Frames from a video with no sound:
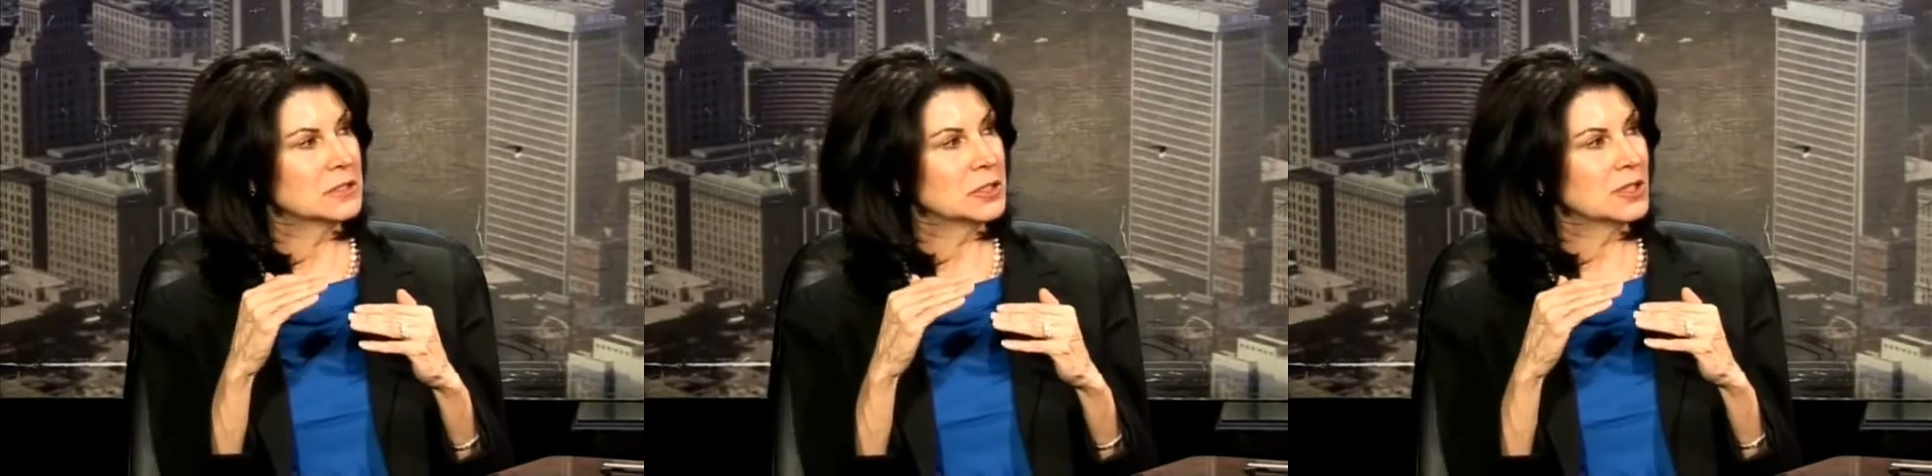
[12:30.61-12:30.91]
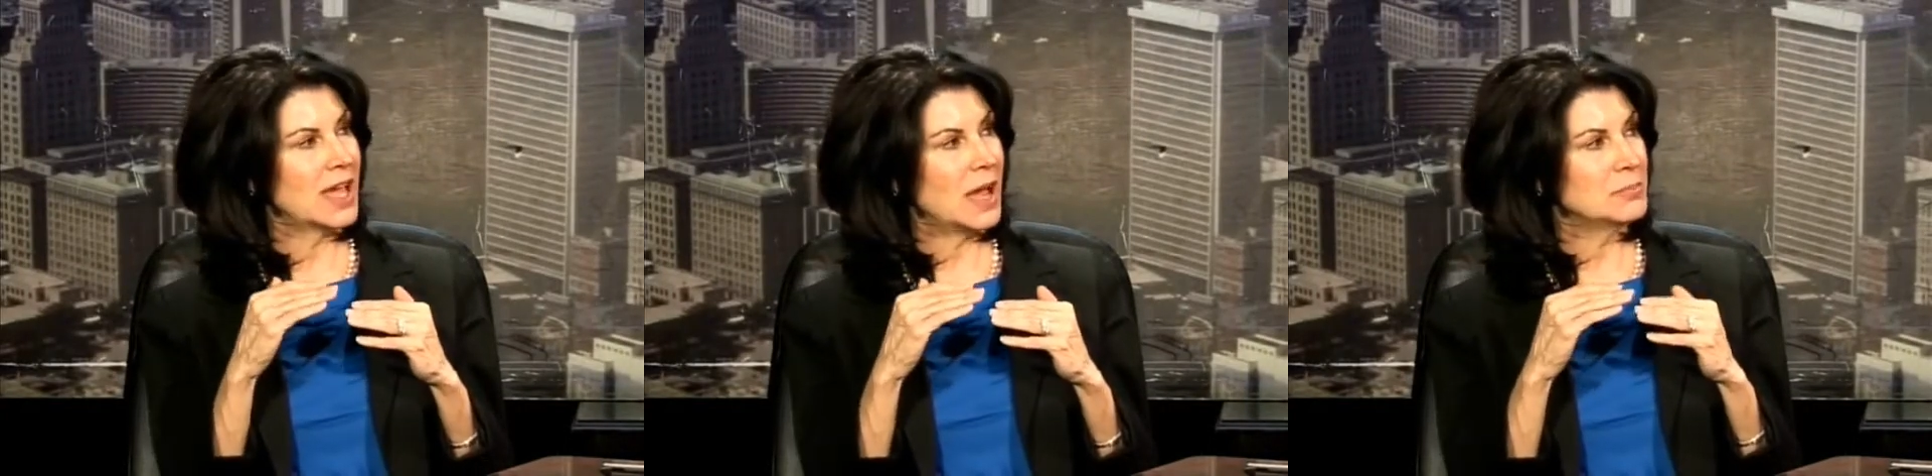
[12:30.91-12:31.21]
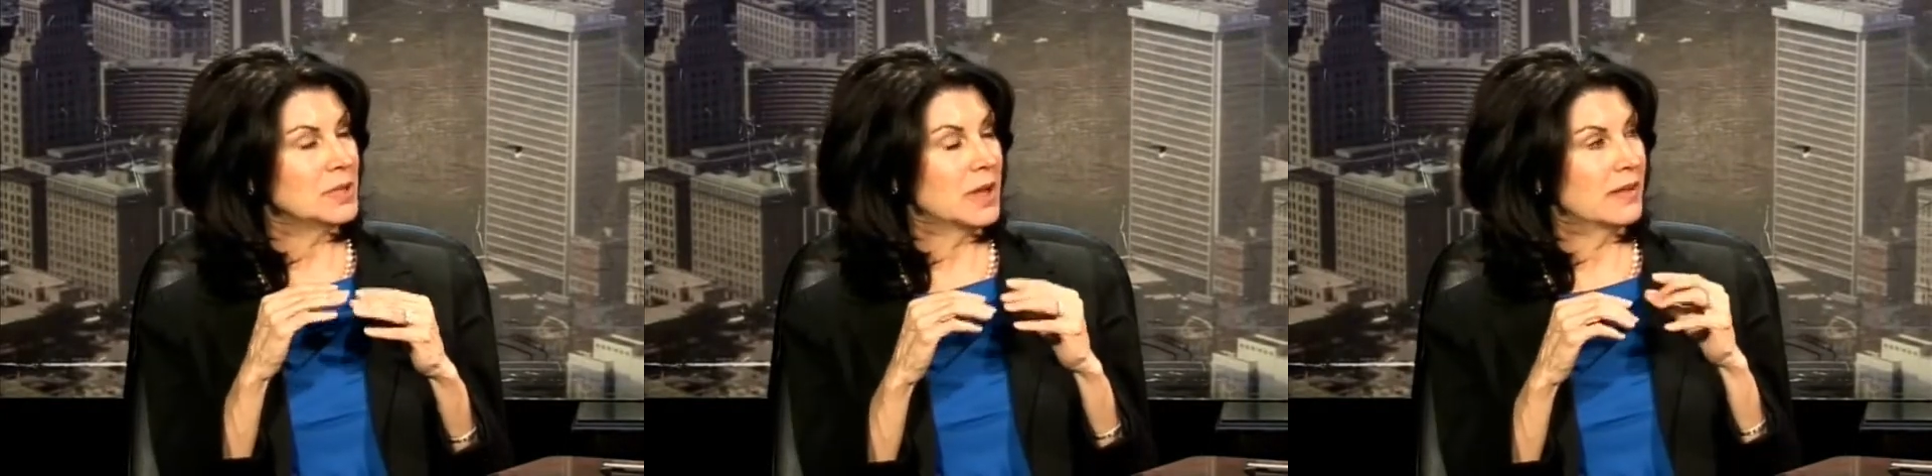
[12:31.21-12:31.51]
the little
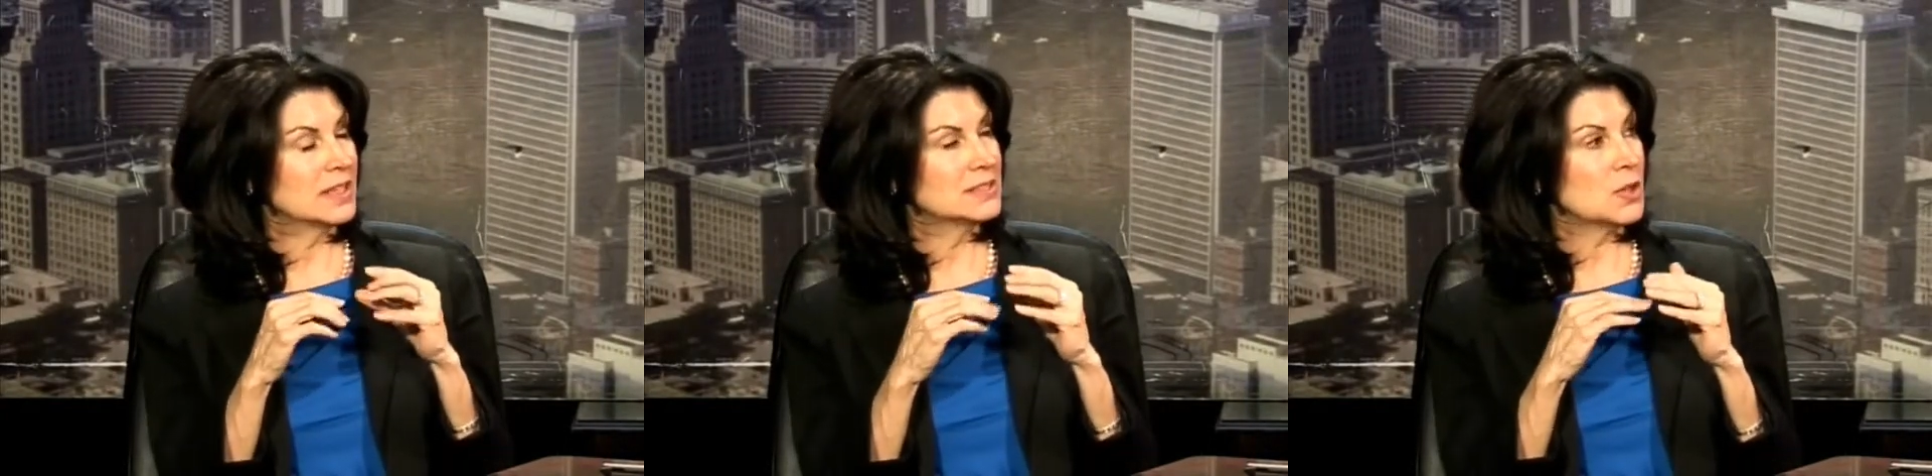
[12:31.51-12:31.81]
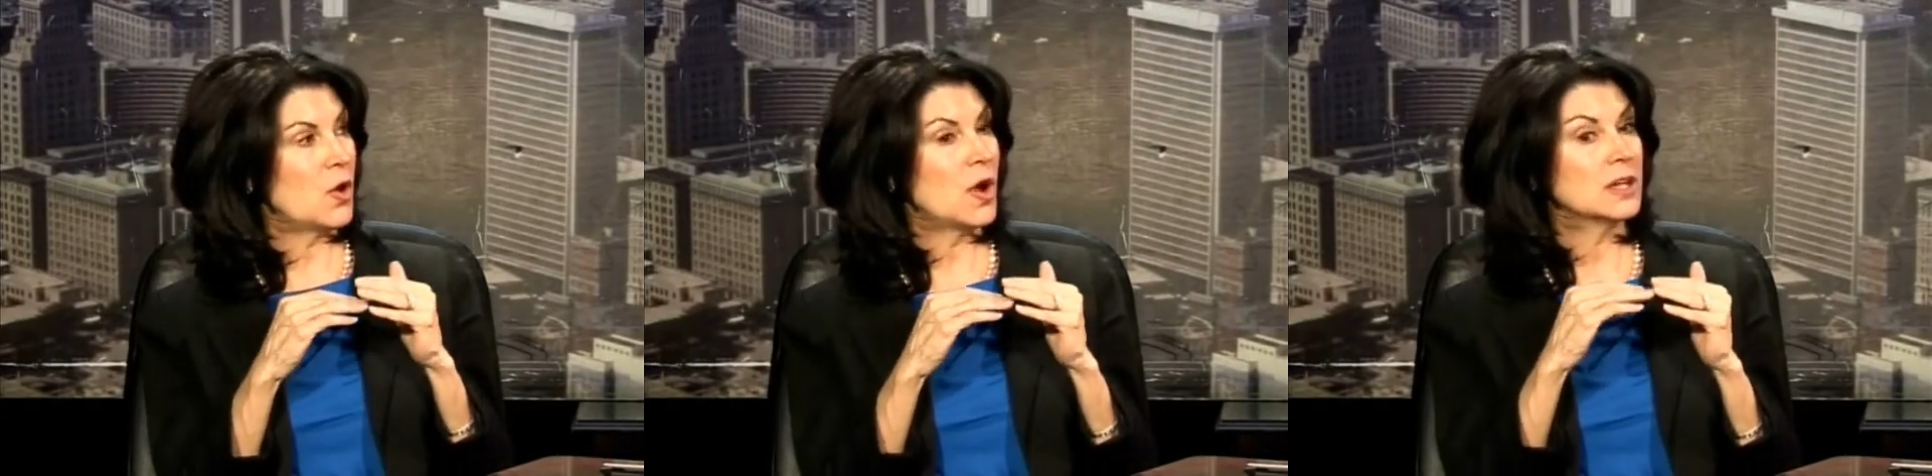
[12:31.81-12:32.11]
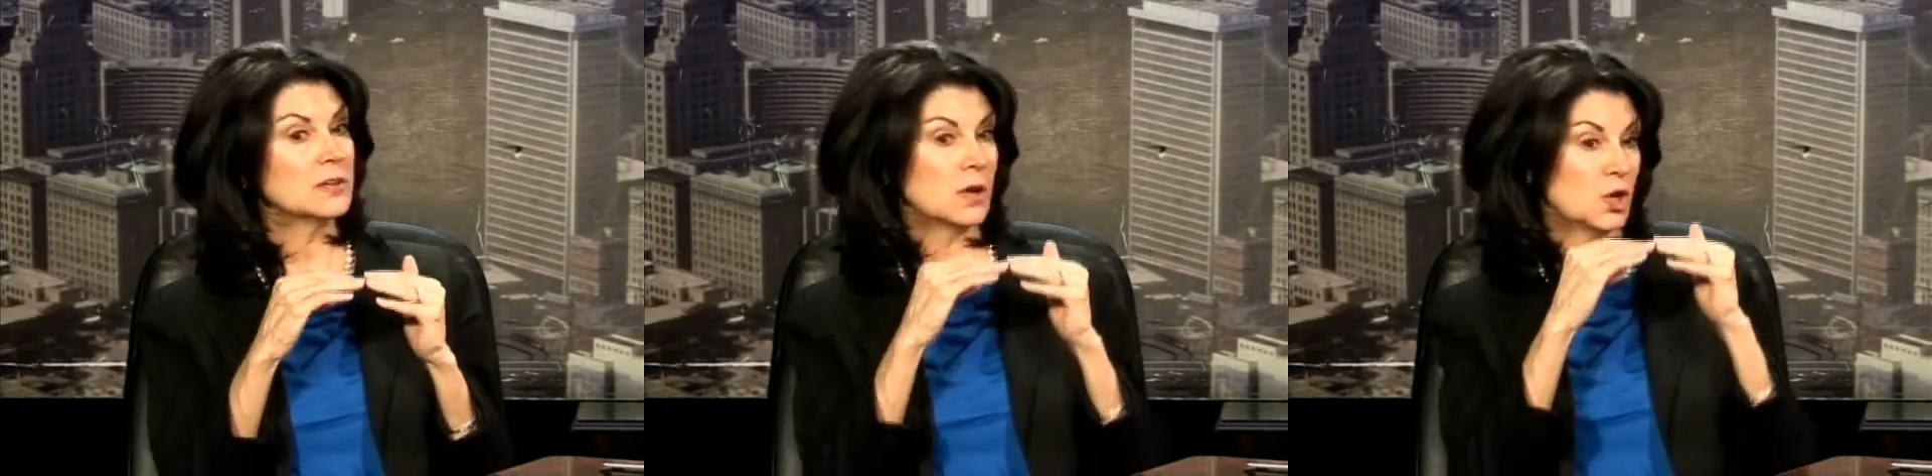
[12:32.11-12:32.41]
capillaries
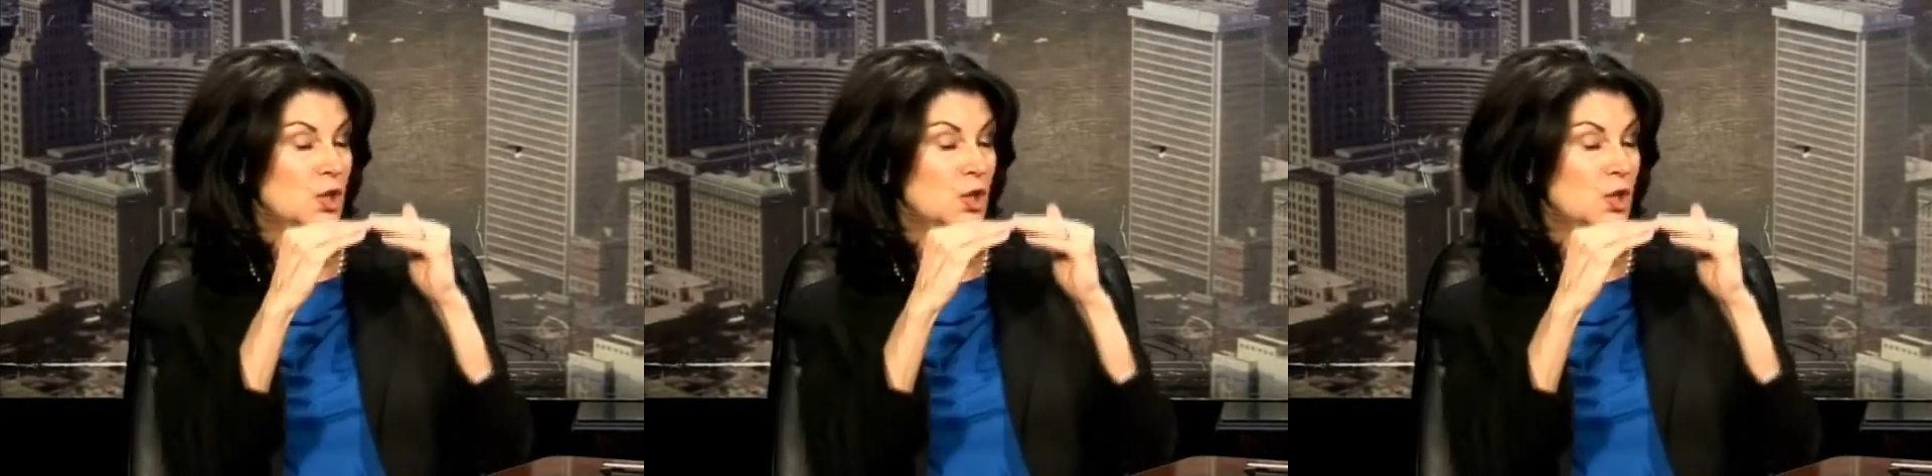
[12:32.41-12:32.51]
are